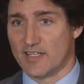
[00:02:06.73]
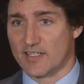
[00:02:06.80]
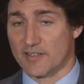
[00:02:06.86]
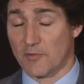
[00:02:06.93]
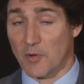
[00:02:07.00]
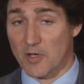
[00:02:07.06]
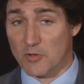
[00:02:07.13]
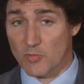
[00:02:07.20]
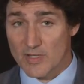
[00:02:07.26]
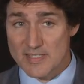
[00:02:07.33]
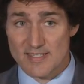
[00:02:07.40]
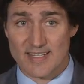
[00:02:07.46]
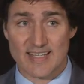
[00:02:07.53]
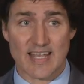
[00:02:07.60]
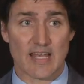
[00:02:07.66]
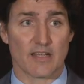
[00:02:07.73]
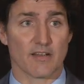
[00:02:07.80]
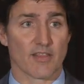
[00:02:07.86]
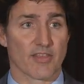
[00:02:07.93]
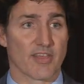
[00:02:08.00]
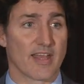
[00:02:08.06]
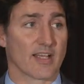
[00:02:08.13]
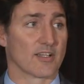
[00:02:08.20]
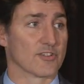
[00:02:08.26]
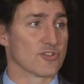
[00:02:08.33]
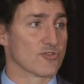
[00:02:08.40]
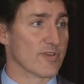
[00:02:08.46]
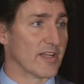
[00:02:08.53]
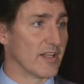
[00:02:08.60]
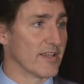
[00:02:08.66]
and I want to once again thank
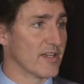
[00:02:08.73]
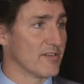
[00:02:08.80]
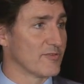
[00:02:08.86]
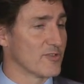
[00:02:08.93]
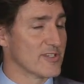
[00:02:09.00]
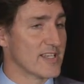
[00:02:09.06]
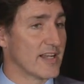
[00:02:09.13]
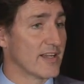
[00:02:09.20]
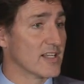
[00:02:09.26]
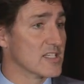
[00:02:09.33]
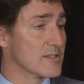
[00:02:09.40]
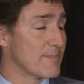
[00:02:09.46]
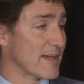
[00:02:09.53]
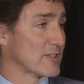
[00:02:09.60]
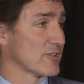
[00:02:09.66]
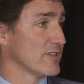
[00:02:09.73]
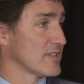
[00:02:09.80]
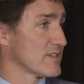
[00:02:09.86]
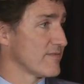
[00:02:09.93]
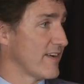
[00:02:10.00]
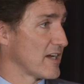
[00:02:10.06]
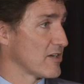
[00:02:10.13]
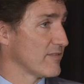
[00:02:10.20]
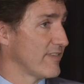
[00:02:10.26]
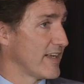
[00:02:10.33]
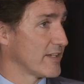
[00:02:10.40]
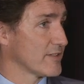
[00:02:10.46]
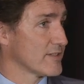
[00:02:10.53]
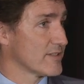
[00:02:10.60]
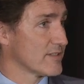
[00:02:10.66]
Australia for sending specialist
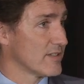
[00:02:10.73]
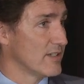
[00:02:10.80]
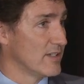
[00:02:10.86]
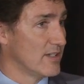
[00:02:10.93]
firefighters